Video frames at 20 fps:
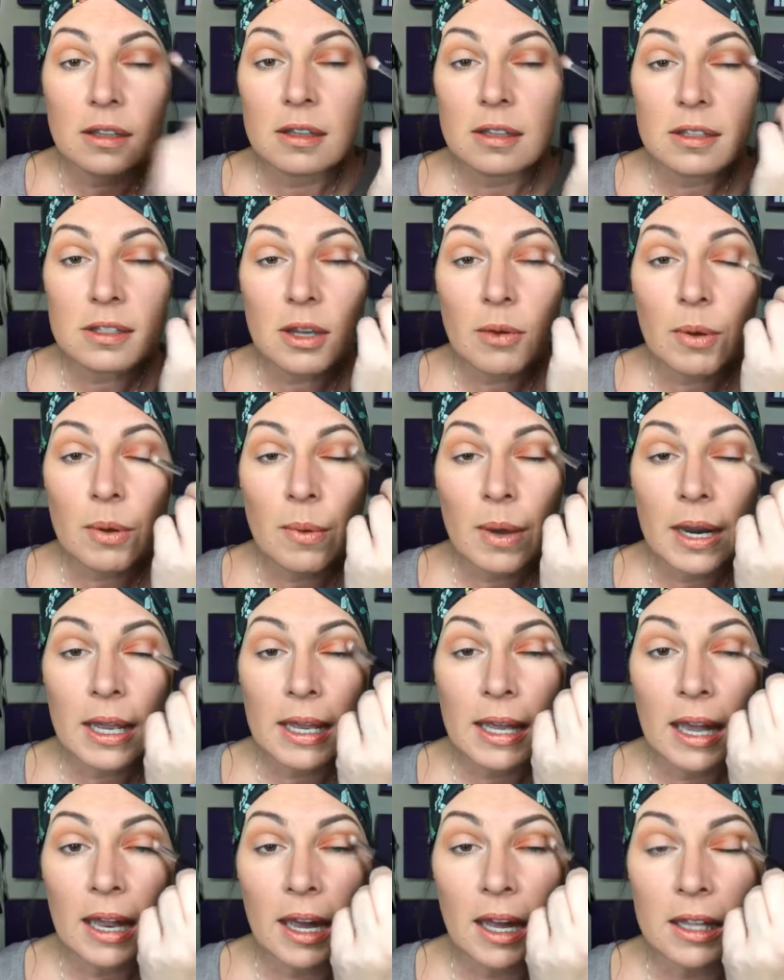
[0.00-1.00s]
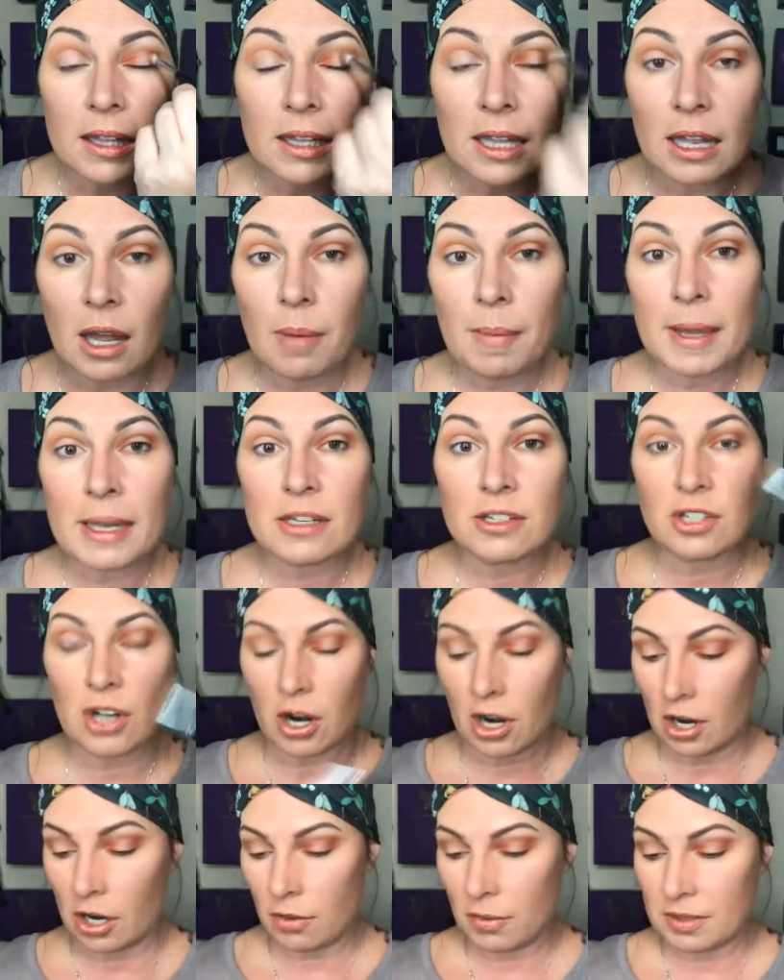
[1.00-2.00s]
So we want to get a little bit
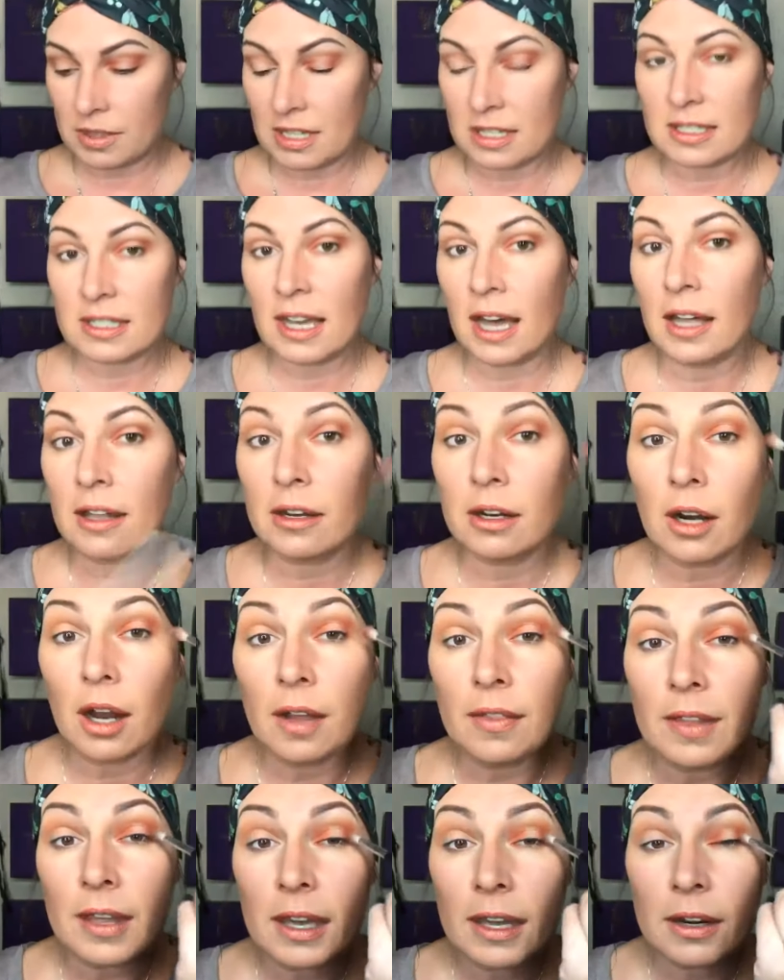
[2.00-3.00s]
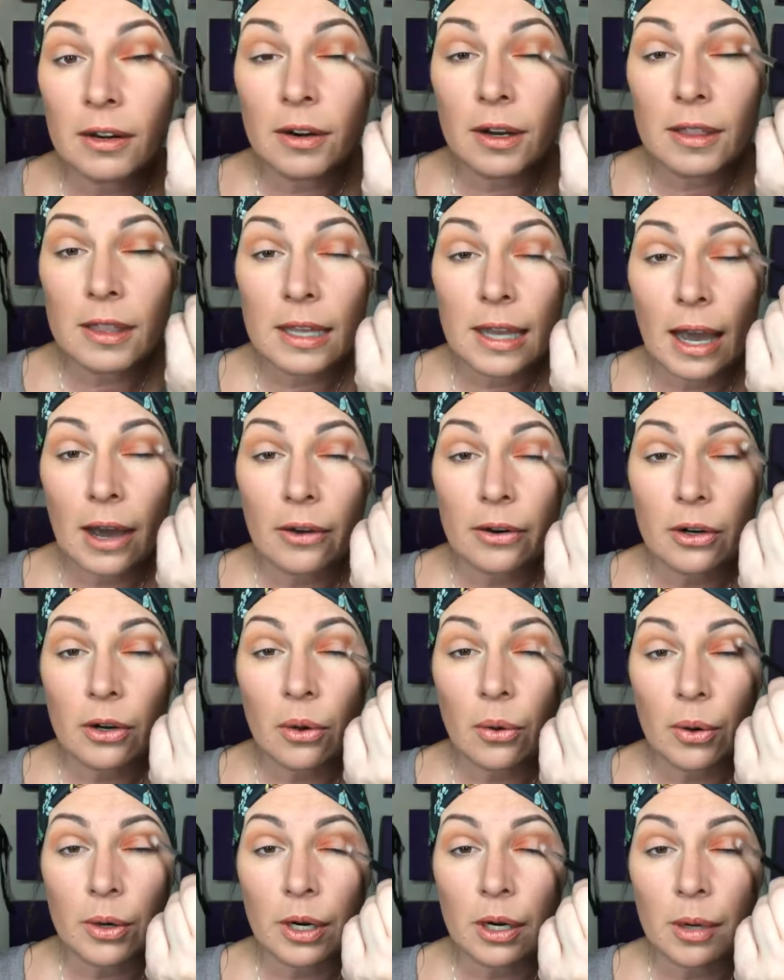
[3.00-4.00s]
dark with this color on the inner and the outer
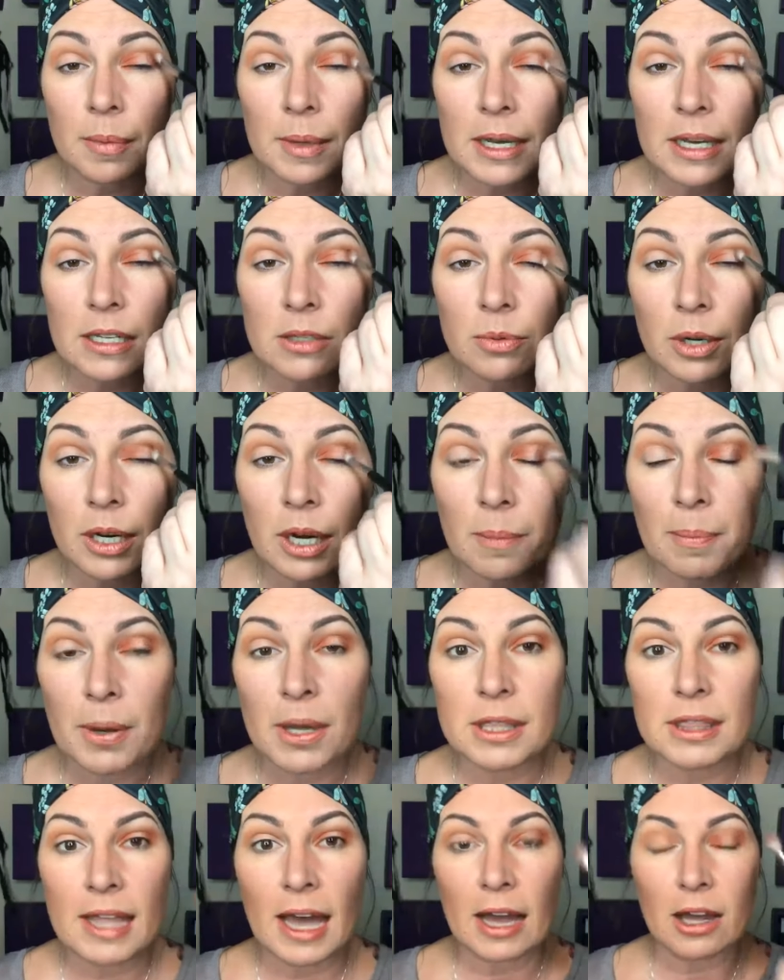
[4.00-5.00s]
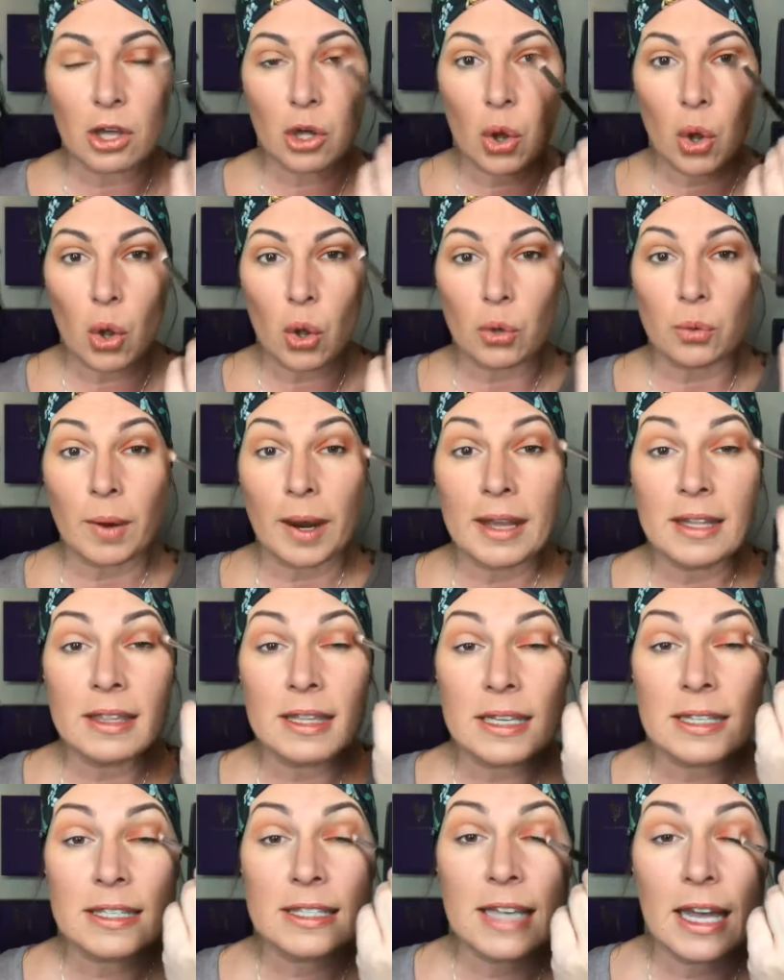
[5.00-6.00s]
corner because we're going to put that gold right in
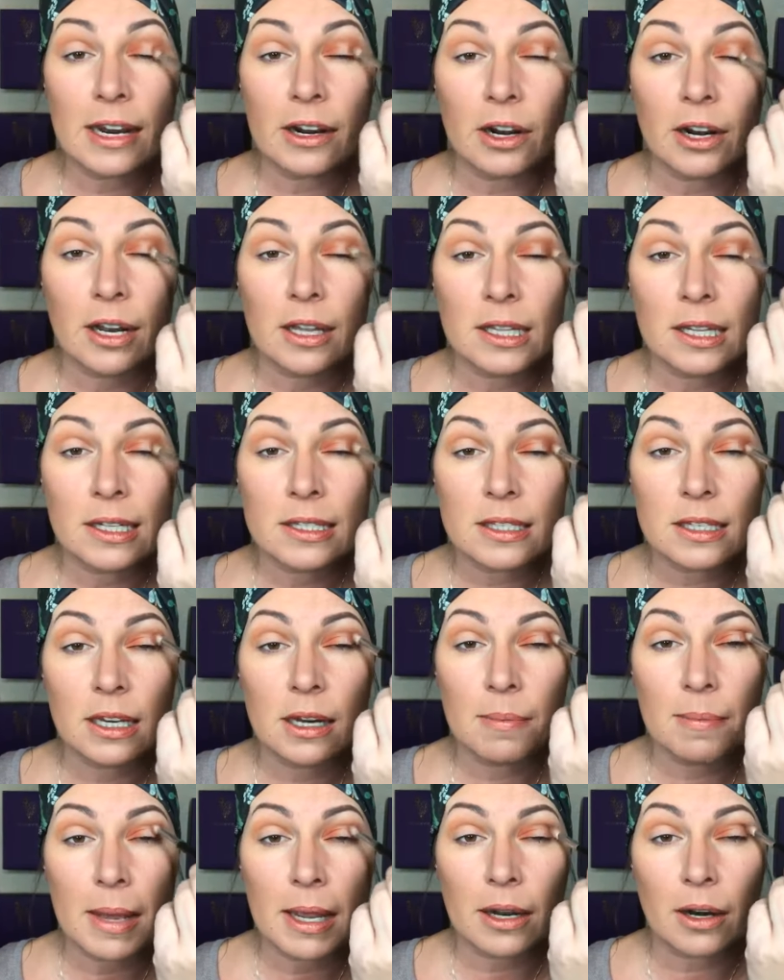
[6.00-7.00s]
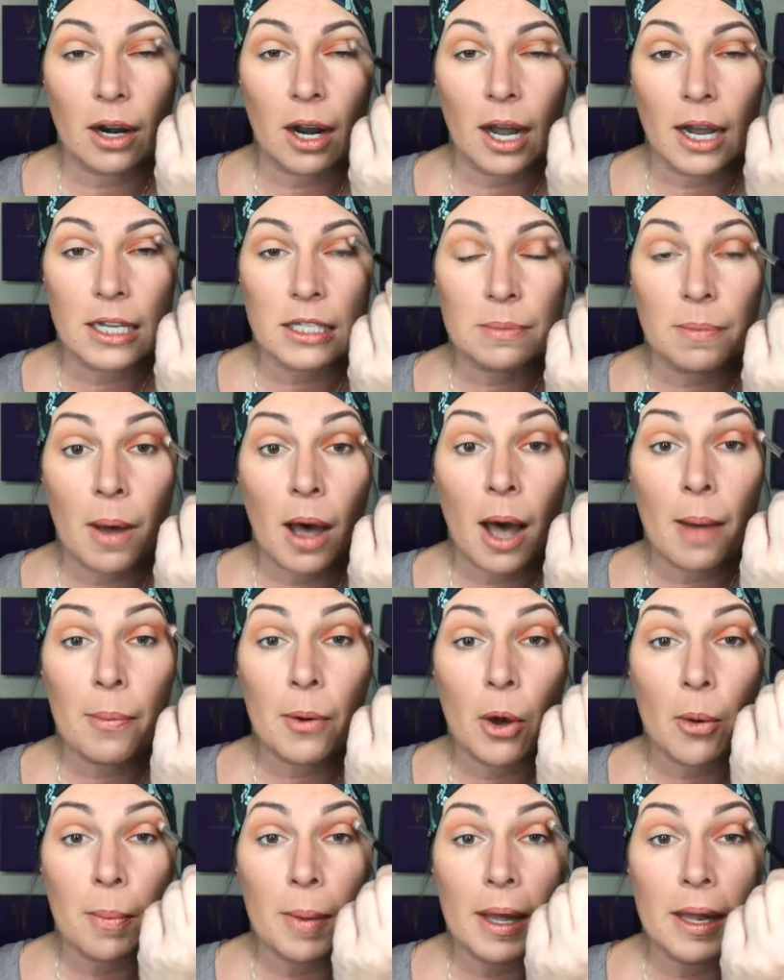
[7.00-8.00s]
the center, and that's going to make our eyes pop
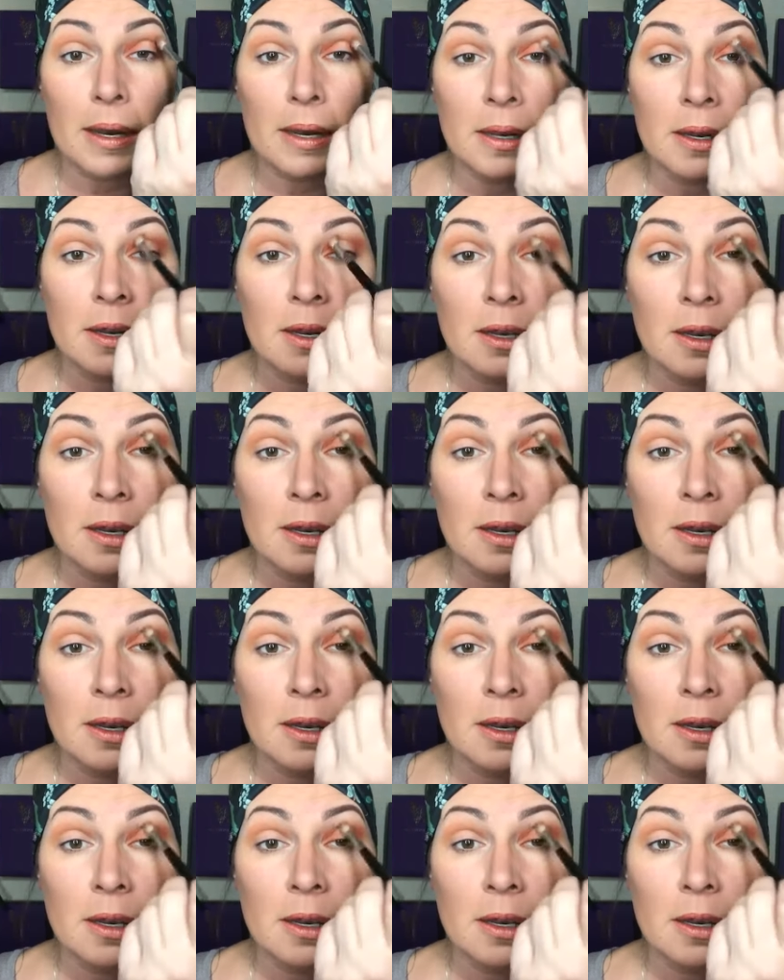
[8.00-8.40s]
open.